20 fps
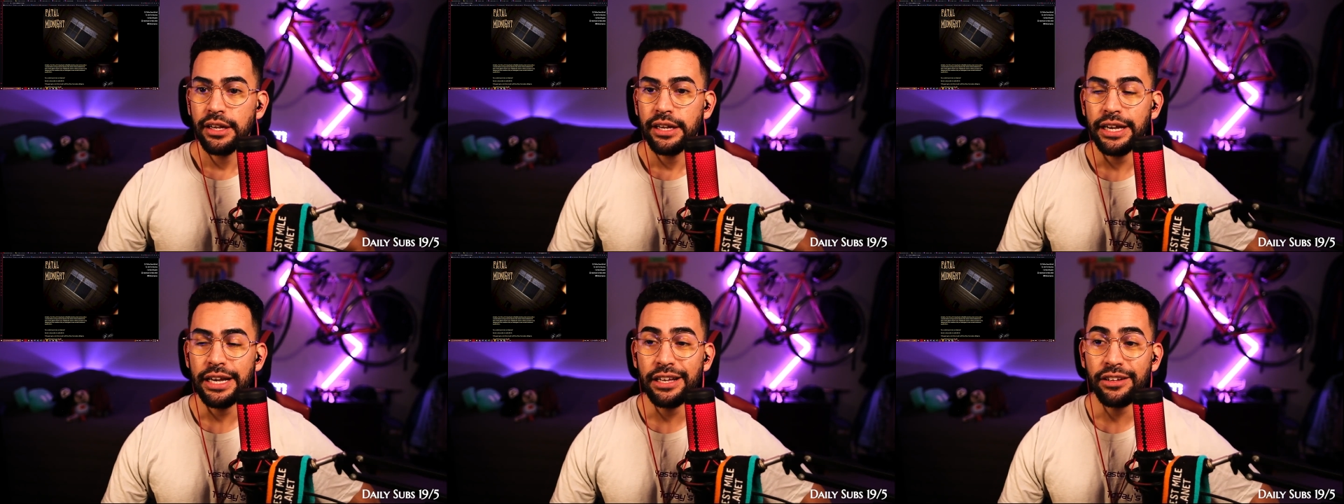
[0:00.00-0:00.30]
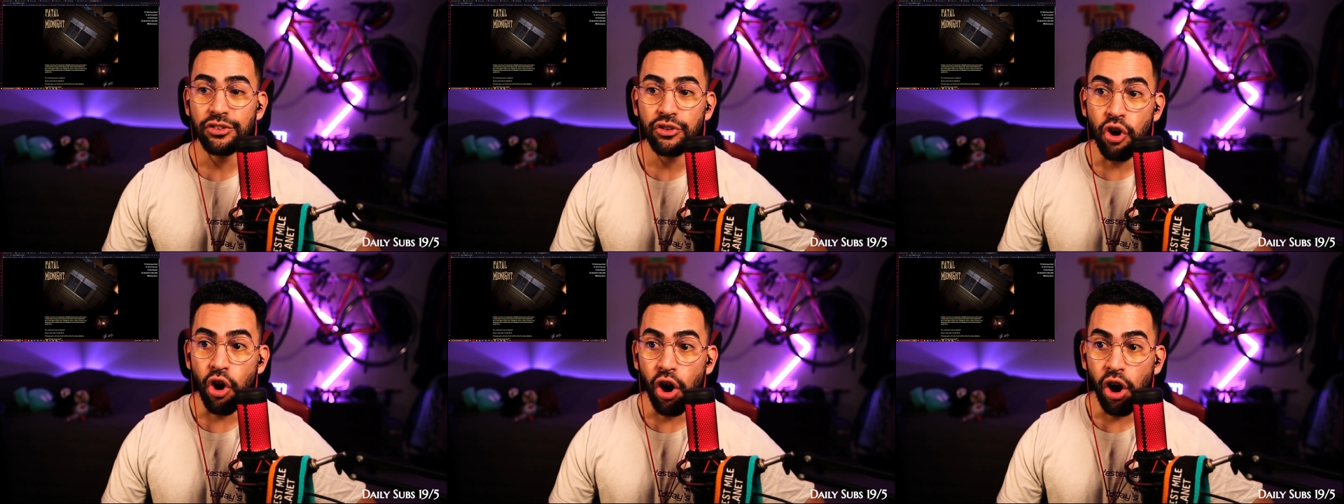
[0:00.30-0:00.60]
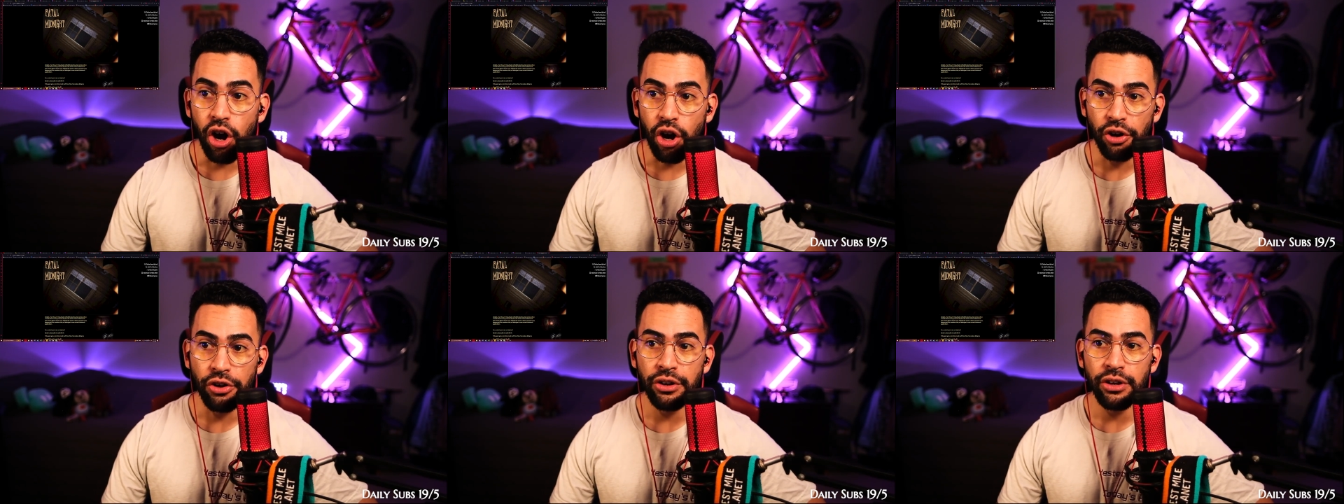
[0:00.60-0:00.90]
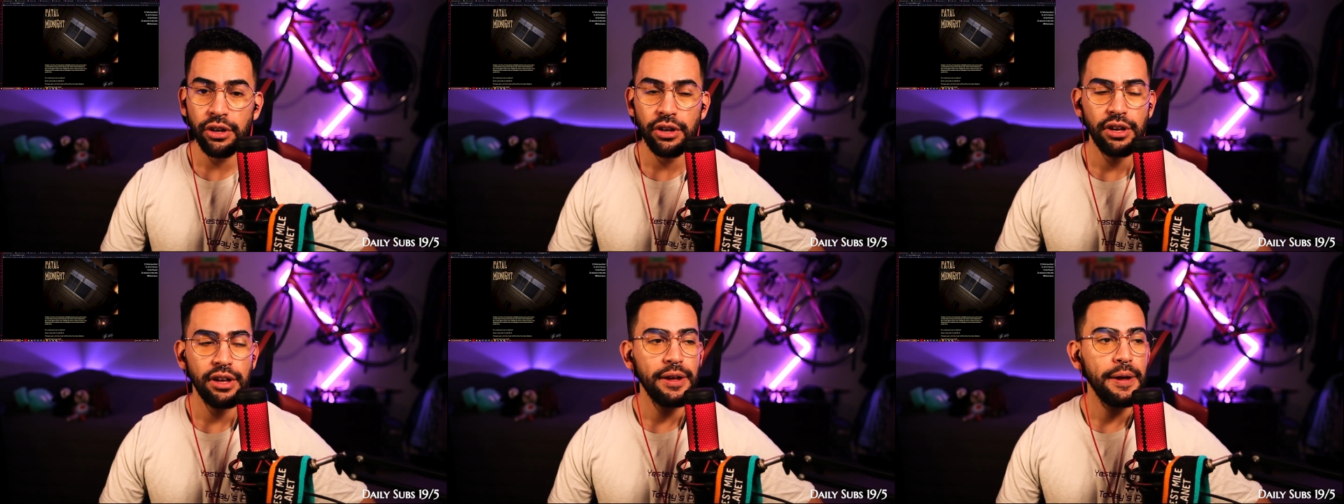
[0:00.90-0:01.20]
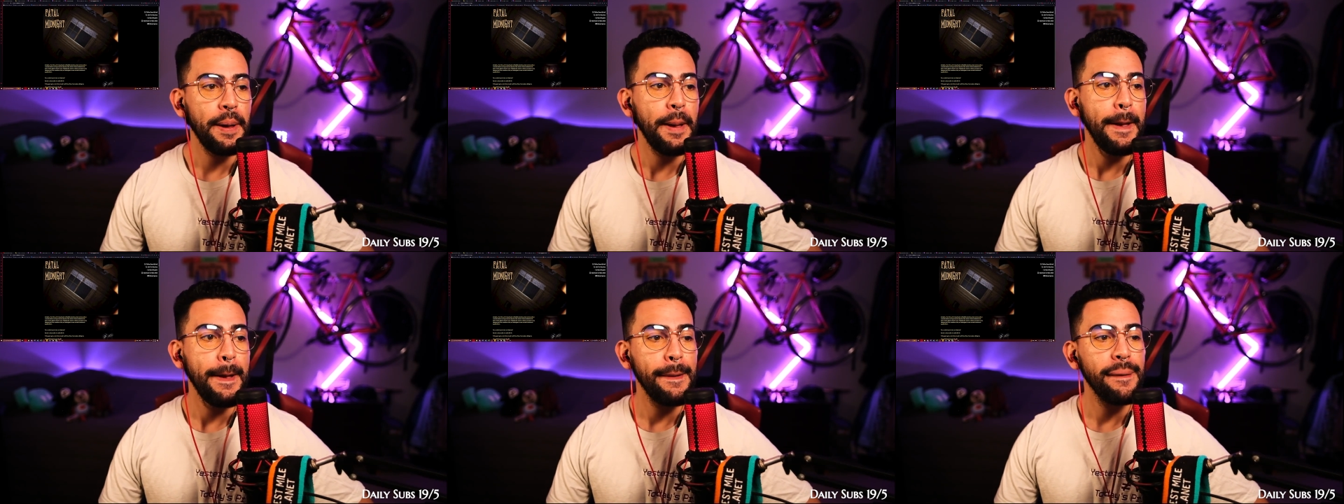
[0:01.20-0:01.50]
It's called
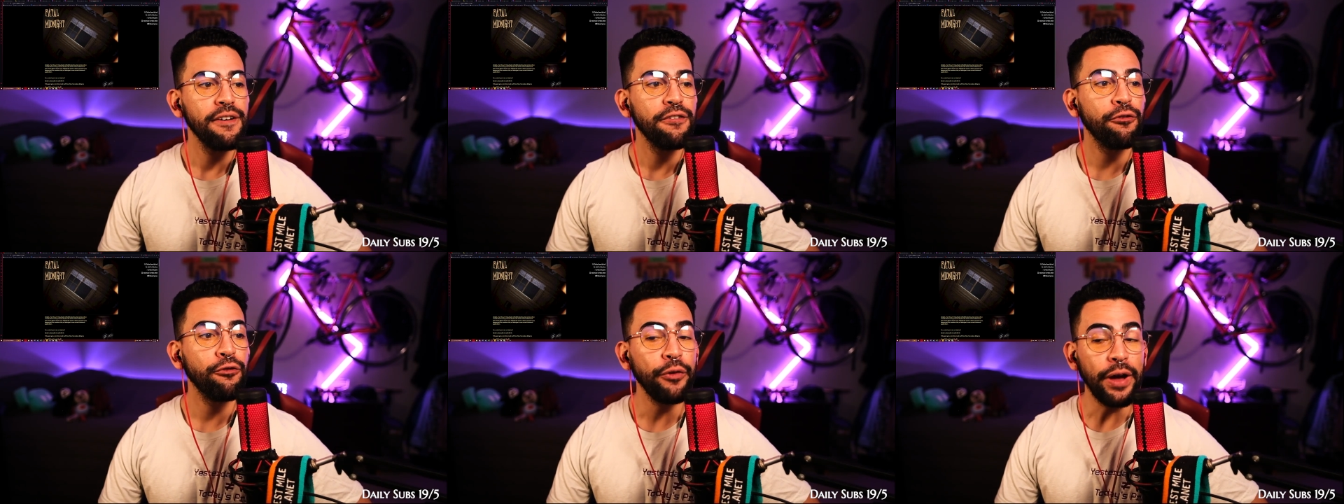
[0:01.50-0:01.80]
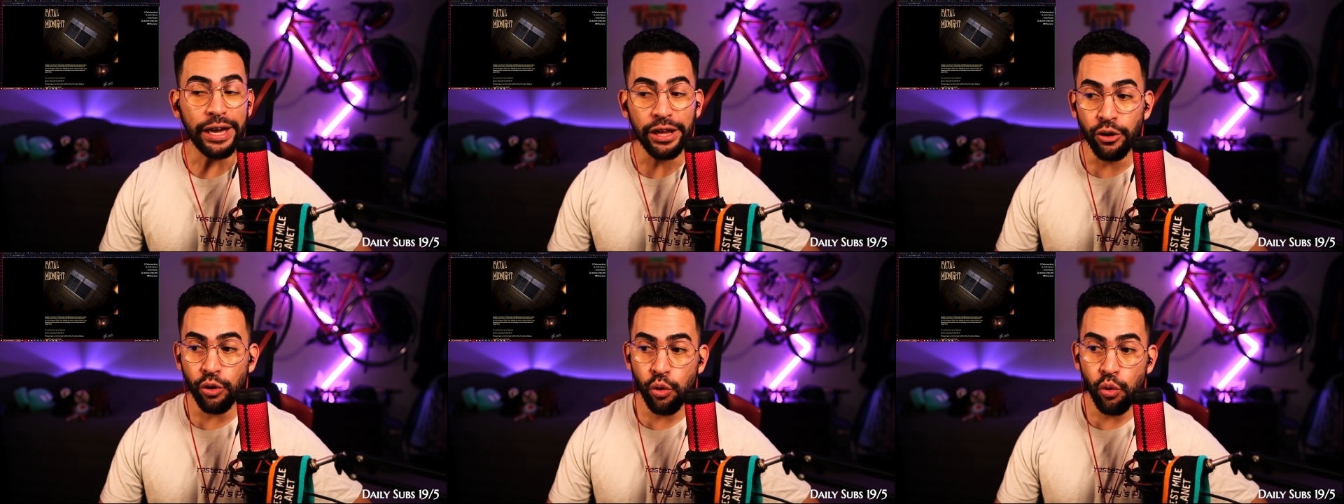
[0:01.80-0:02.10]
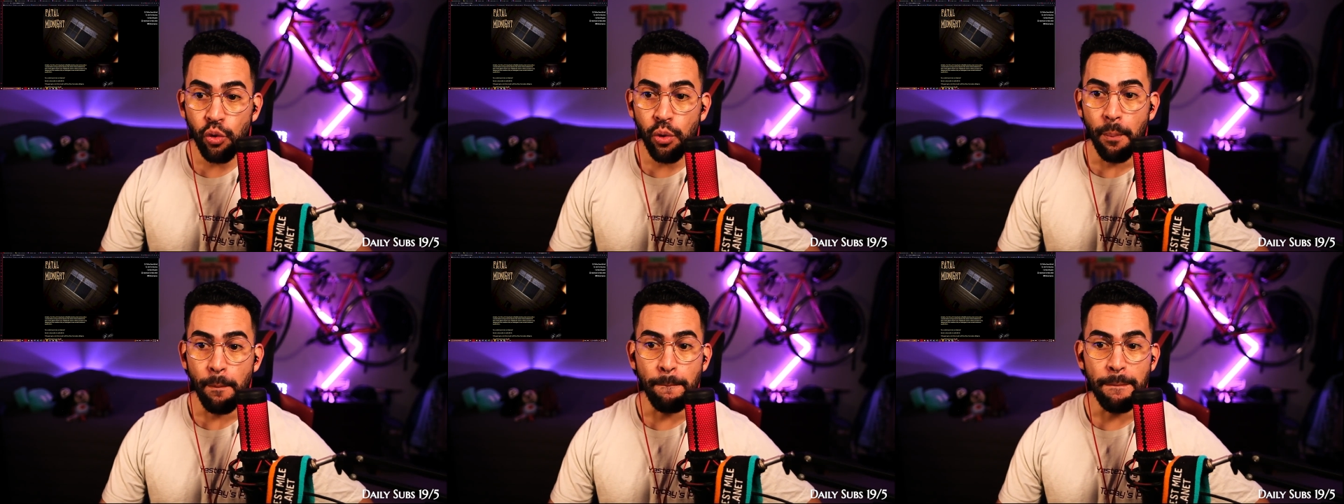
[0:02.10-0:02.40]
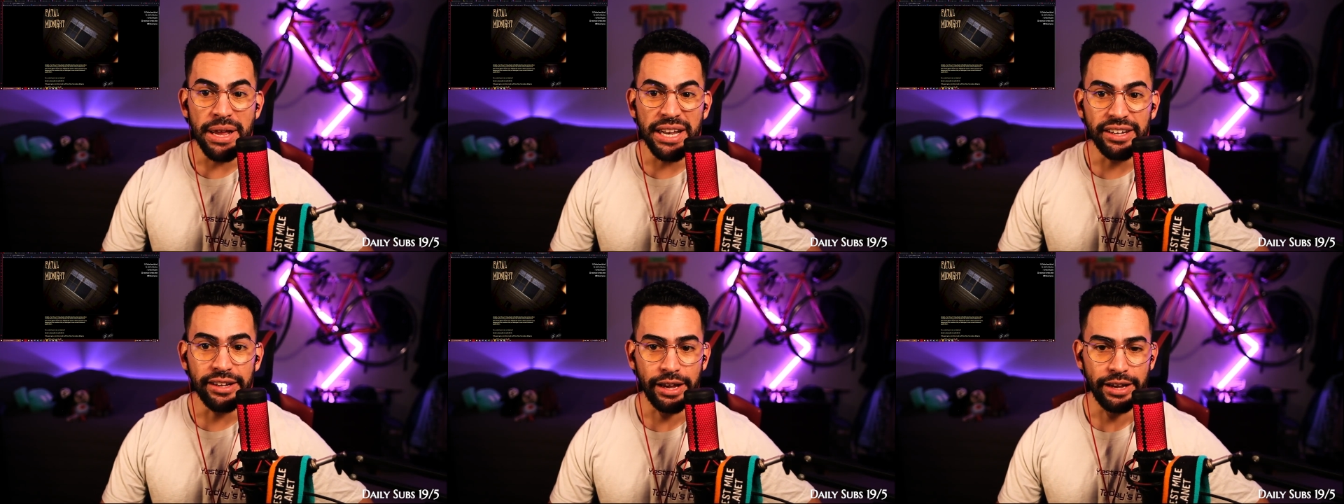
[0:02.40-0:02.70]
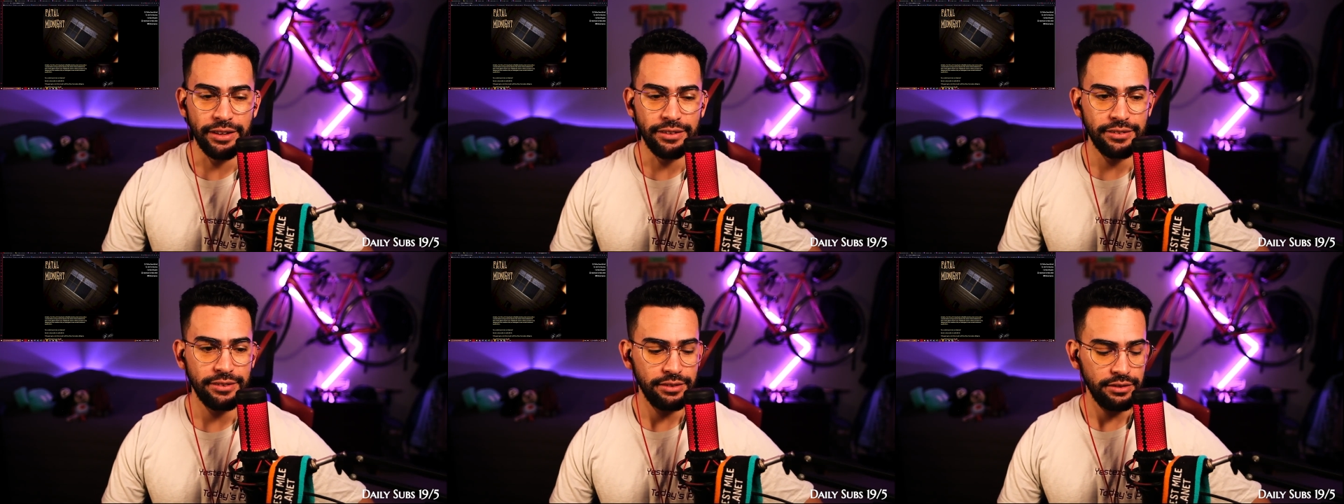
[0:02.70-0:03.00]
Fatal
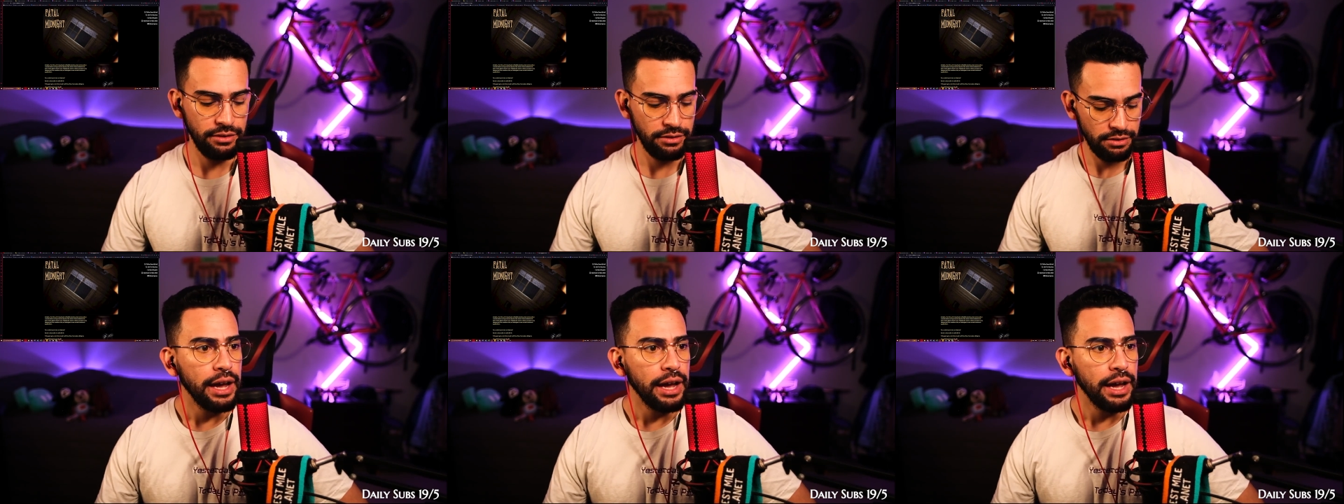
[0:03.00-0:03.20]
Midnight,